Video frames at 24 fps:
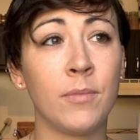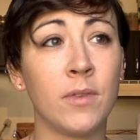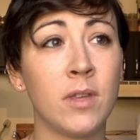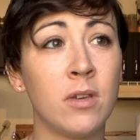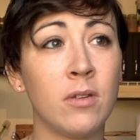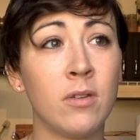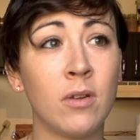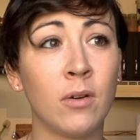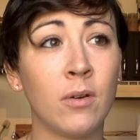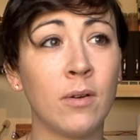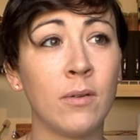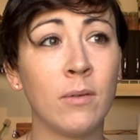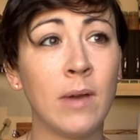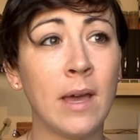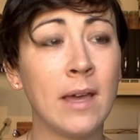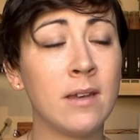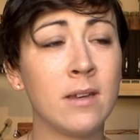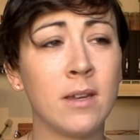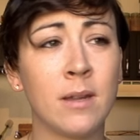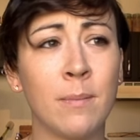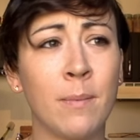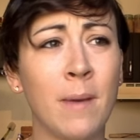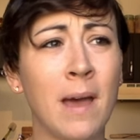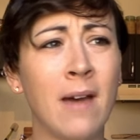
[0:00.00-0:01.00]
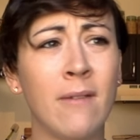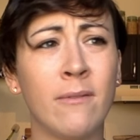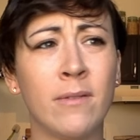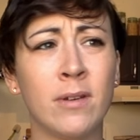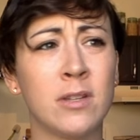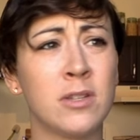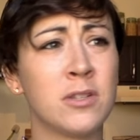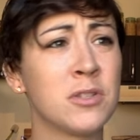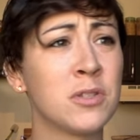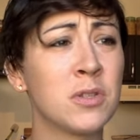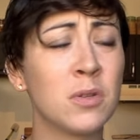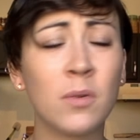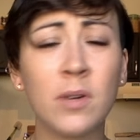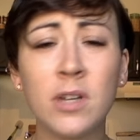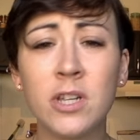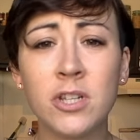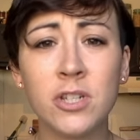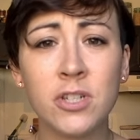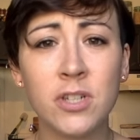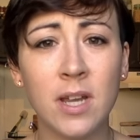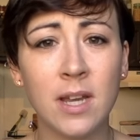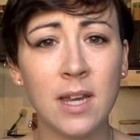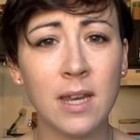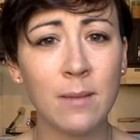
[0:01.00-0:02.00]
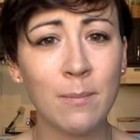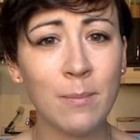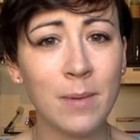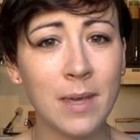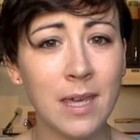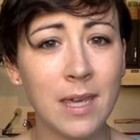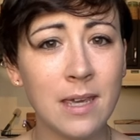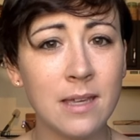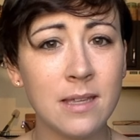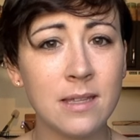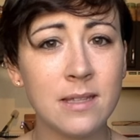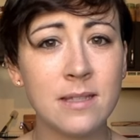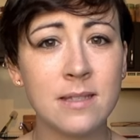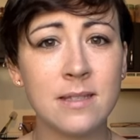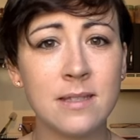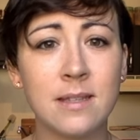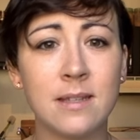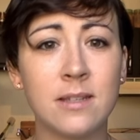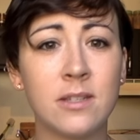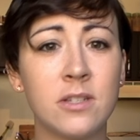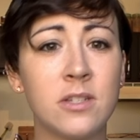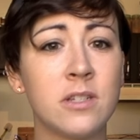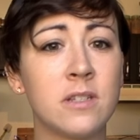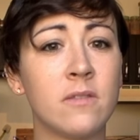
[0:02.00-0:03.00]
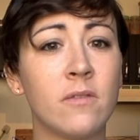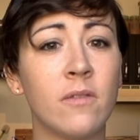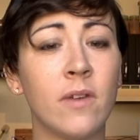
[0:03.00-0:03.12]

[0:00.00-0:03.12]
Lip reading: You don't end up having to squish any bees. It's just